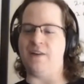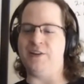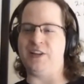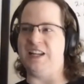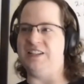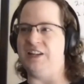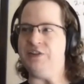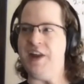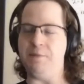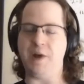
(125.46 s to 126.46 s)
obviously, its
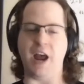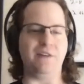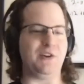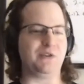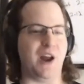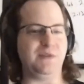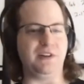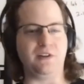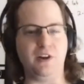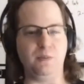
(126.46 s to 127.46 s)
its name kind of
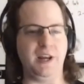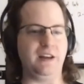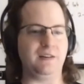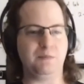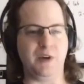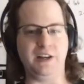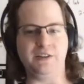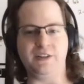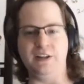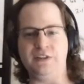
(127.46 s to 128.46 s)
describes it a little bit, but
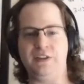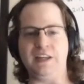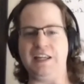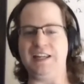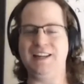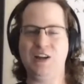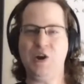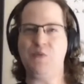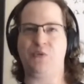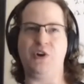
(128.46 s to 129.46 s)
it's it's the
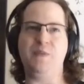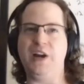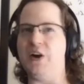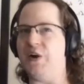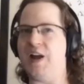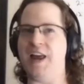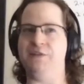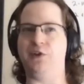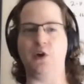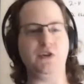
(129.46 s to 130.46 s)
premier
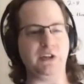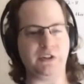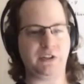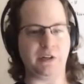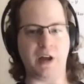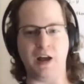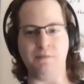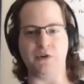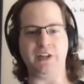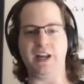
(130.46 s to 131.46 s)
kind of largest,
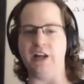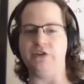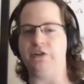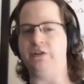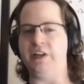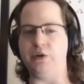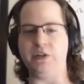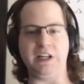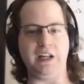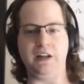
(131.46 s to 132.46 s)
uh, most engaged
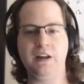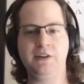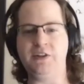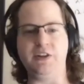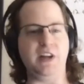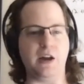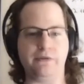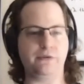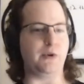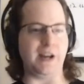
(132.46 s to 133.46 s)
DoD
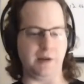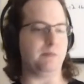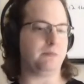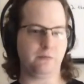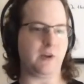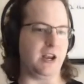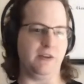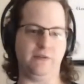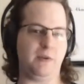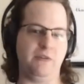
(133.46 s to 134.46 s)
CTF training
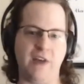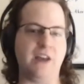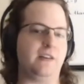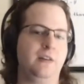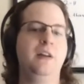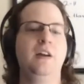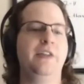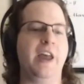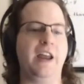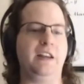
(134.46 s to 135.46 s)
kind of event
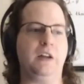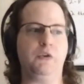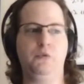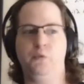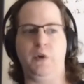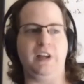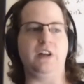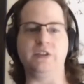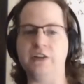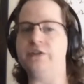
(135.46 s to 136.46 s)
that
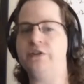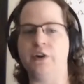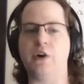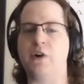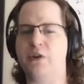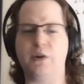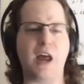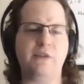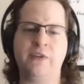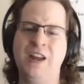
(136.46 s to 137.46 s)
really exists. There are there are
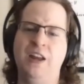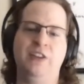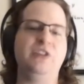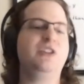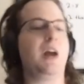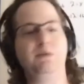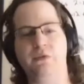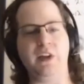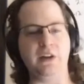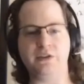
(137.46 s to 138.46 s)
a lot of these
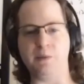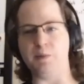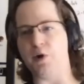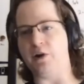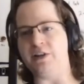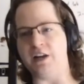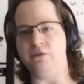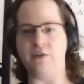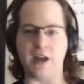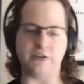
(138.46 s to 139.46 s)
types of things. Some of them are
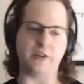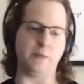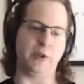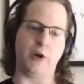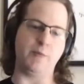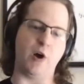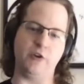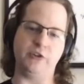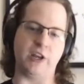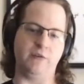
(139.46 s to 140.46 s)
attack defense, some of them
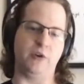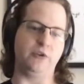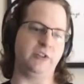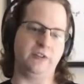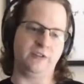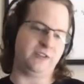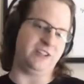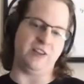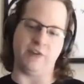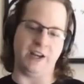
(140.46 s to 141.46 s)
are just kind of larger C
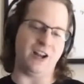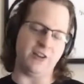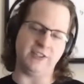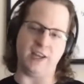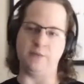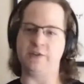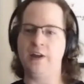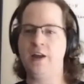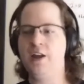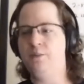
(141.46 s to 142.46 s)
CTF kind of
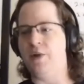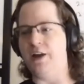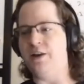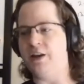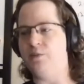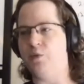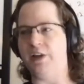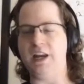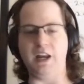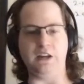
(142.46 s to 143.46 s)
concepts, but none of them
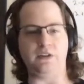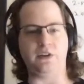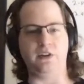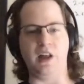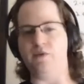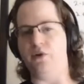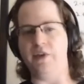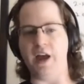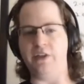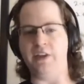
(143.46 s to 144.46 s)
really hit the
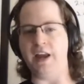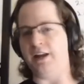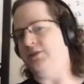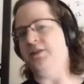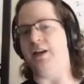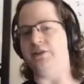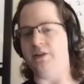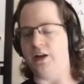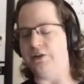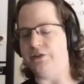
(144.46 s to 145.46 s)
level that the
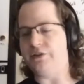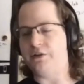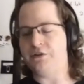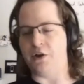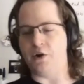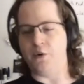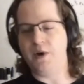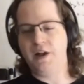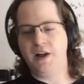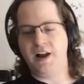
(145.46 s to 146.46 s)
AACS does.
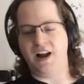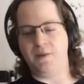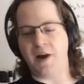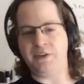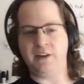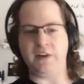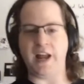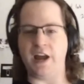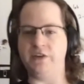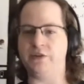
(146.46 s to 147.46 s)
So um, I think of
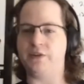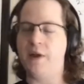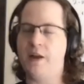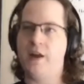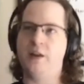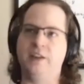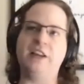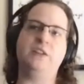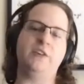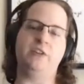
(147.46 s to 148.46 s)
it as
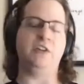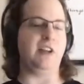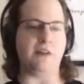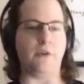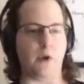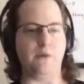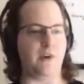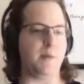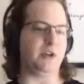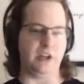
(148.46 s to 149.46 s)
less of a CTF, although
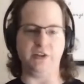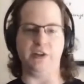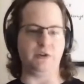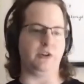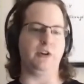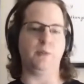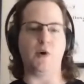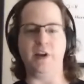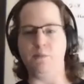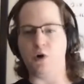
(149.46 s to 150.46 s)
it very much is, and there's a
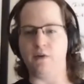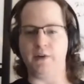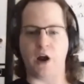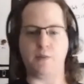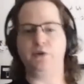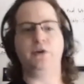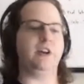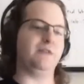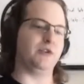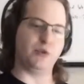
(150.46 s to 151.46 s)
leaderboard, and more of an
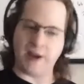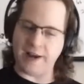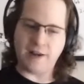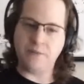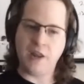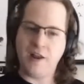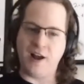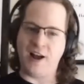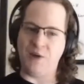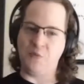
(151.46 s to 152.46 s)
opportunity for training,
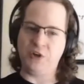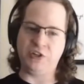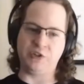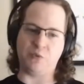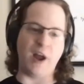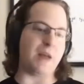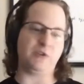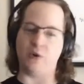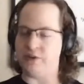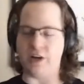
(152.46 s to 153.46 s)
um, which is why
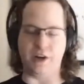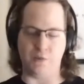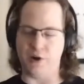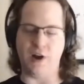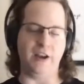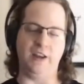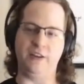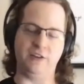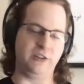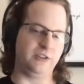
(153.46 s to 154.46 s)
I'm so excited to work on
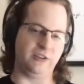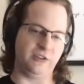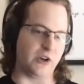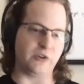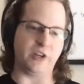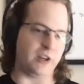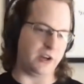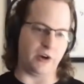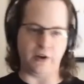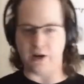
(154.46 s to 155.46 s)
it. This is this is our
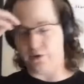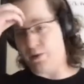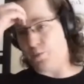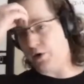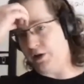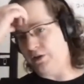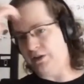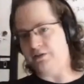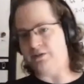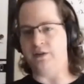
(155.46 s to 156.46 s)
second year at GRIMM working
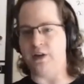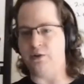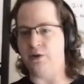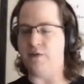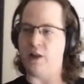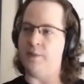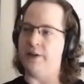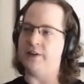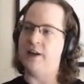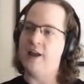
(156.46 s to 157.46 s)
on this and, and doing
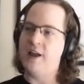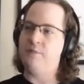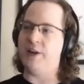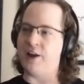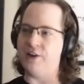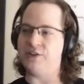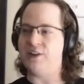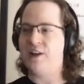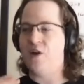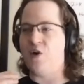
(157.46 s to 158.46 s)
development,
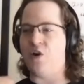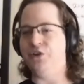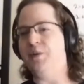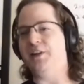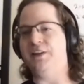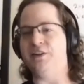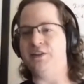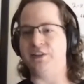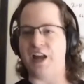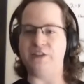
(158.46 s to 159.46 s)
because ultimately
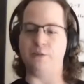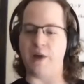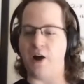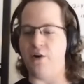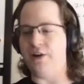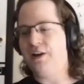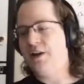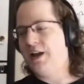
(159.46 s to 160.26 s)
this is less about